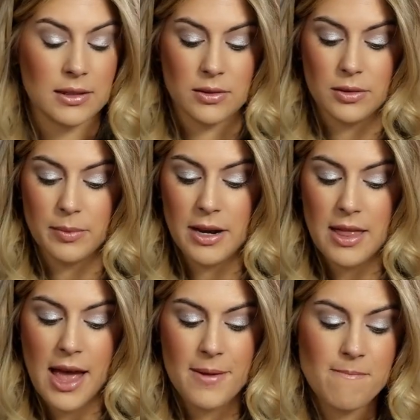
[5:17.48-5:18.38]
so a little bit of
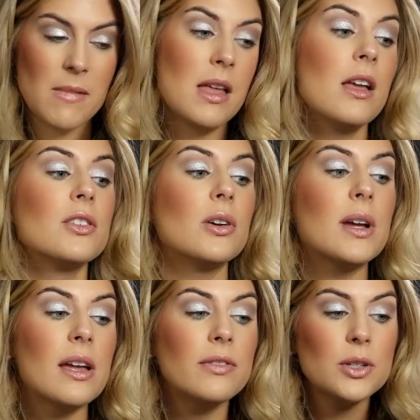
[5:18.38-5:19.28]
that. So
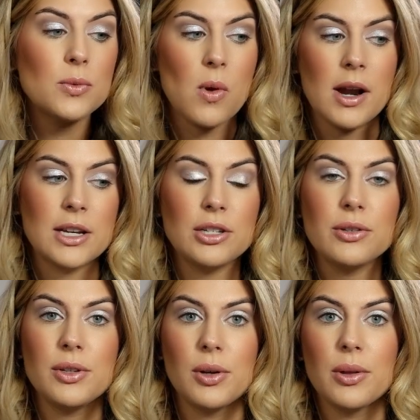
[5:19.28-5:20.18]
if you wanted to,
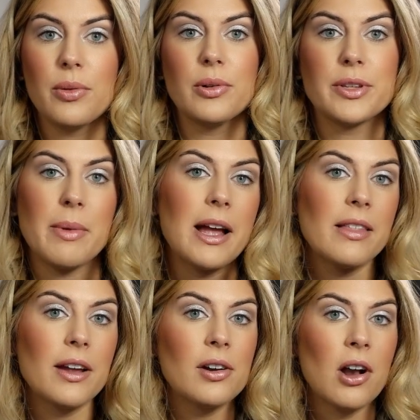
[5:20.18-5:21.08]
you could throw some
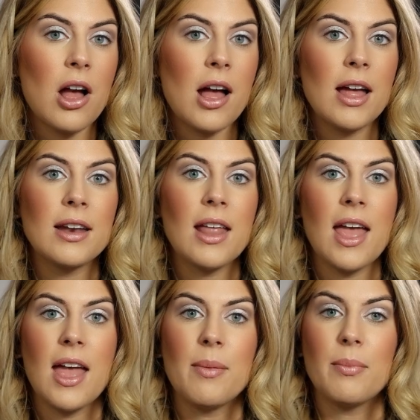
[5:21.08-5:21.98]
eyeliner on
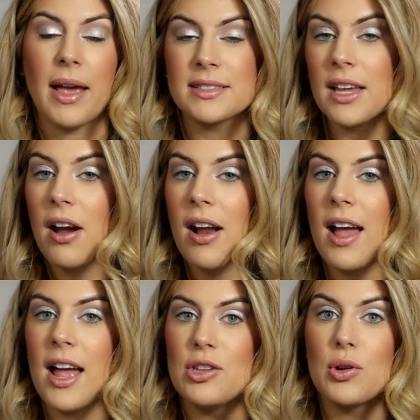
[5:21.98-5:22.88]
and
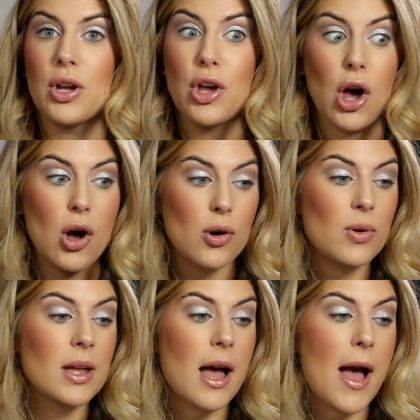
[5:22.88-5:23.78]
mascara and you could
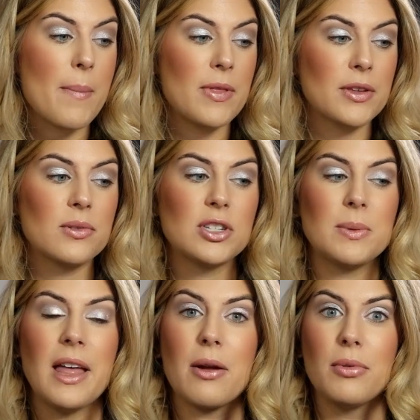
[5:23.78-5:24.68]
go, and this would just
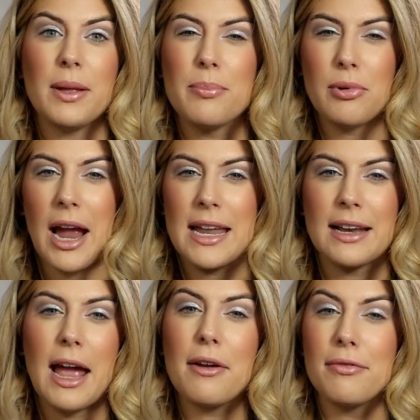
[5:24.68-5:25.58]
be like really bright
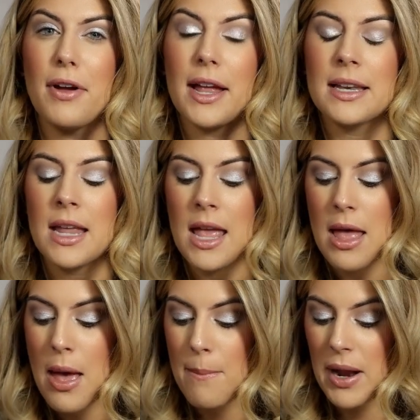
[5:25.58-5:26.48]
and kind of fun.
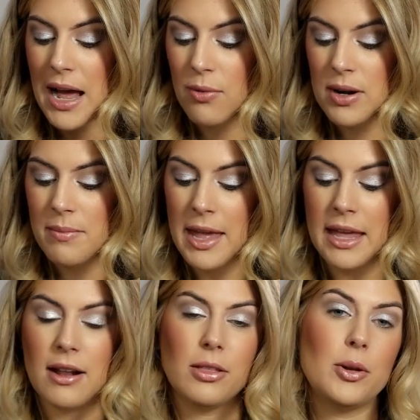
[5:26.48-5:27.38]
But I want to make
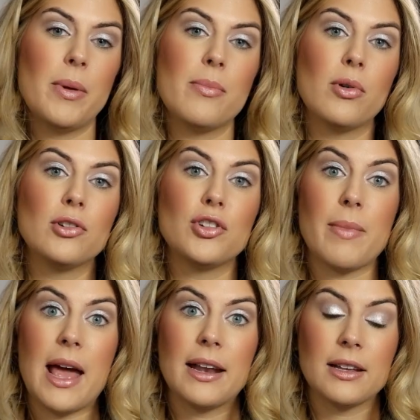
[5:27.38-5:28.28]
it a little bit more
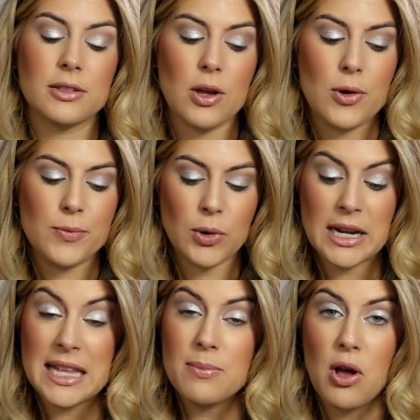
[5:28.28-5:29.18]
dramatic. So we're
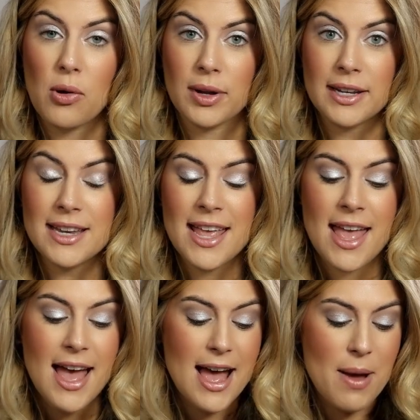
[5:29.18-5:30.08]
going to keep going.
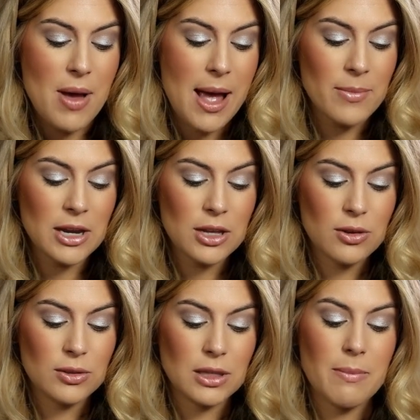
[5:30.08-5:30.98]
I'm going to
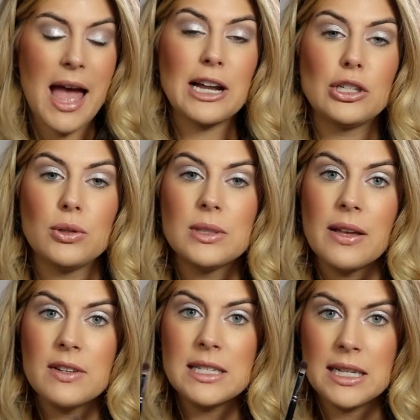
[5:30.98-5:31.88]
use the MAC
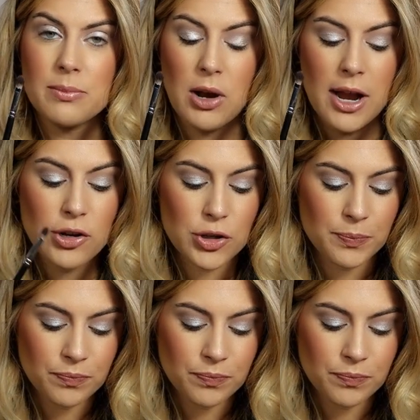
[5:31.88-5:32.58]
217 brush,